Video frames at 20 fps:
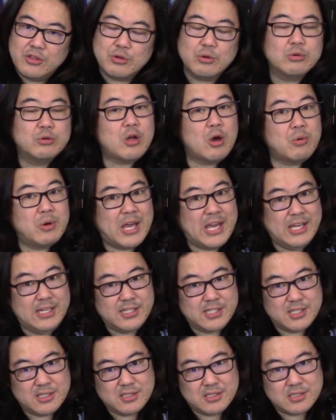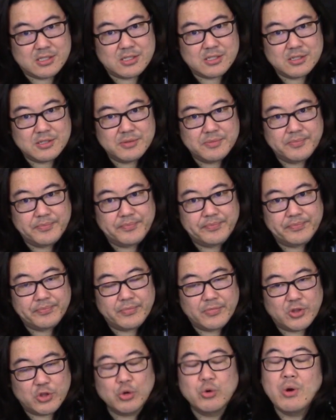through donations,
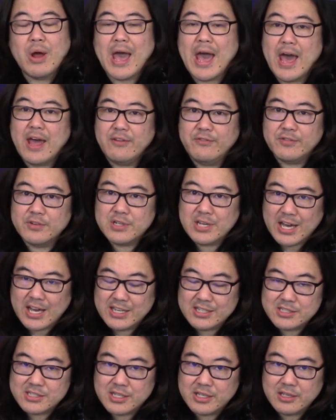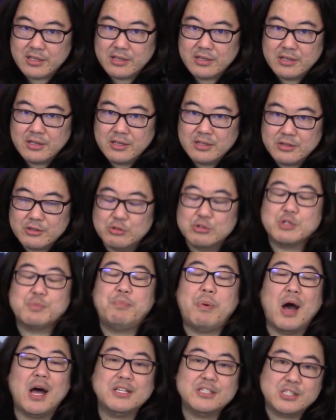through advertising through
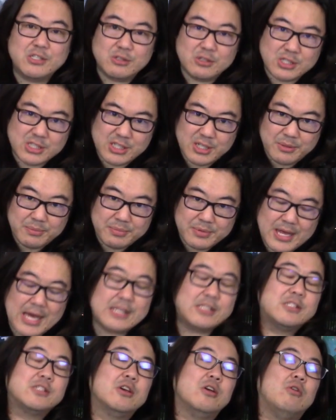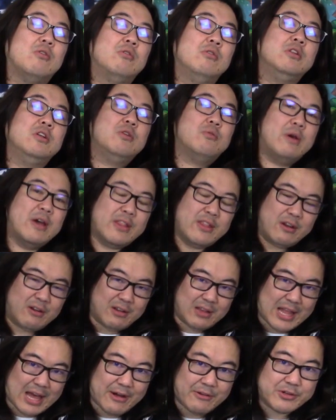sponsorship. That's the only way
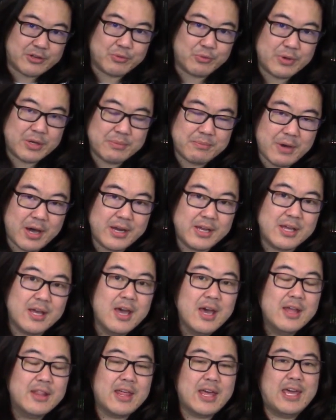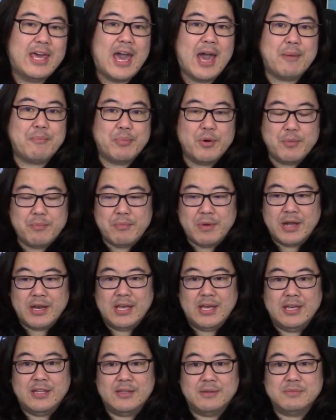they're allowed to win money. They can't put
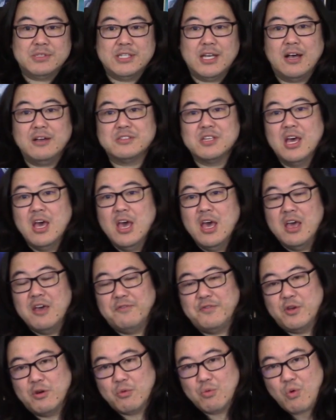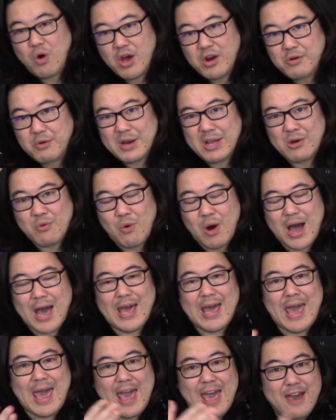money in themselves. If you're wondering
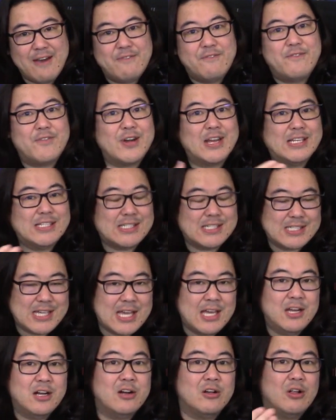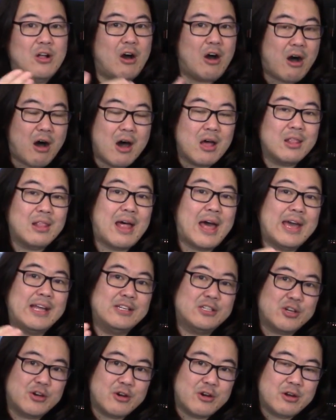why every single
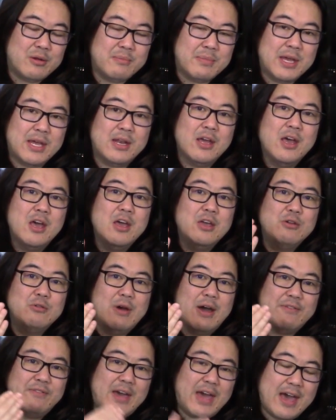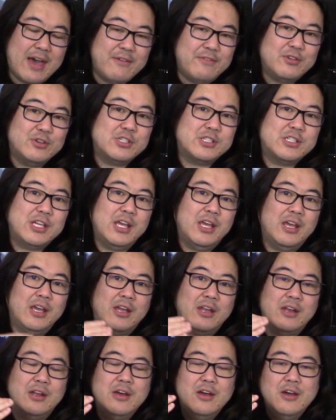online tournament you have ever
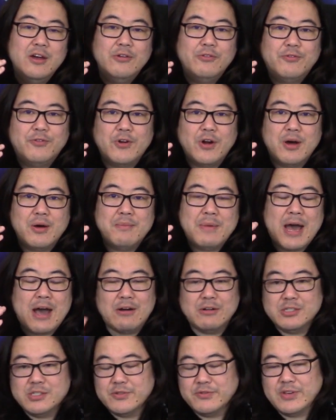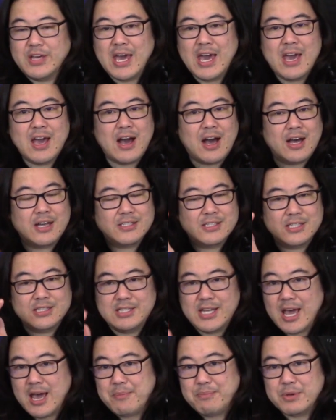seen from House of Chaos
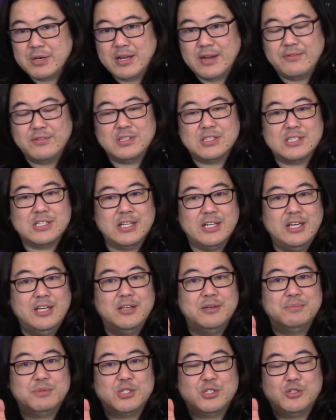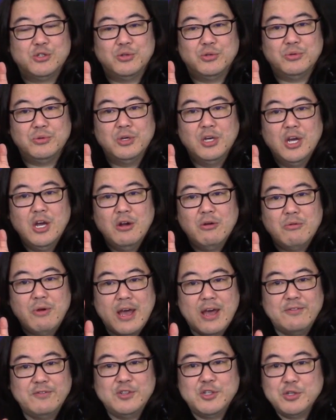to Tampa Never Sleeps to
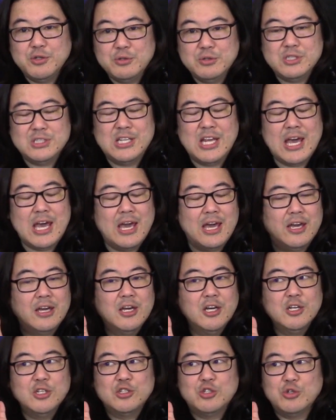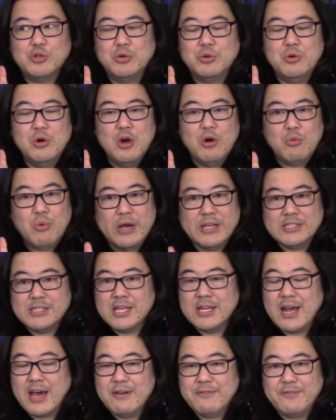Rev Tuesday to
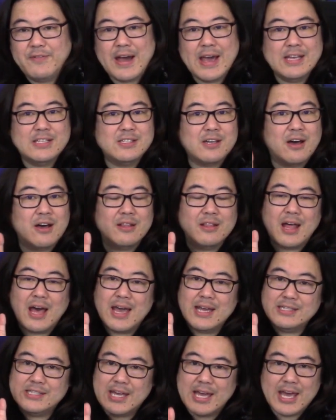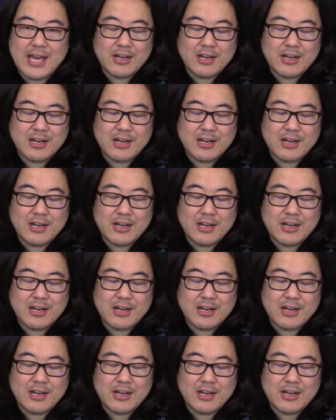Wednesday Night Fights online to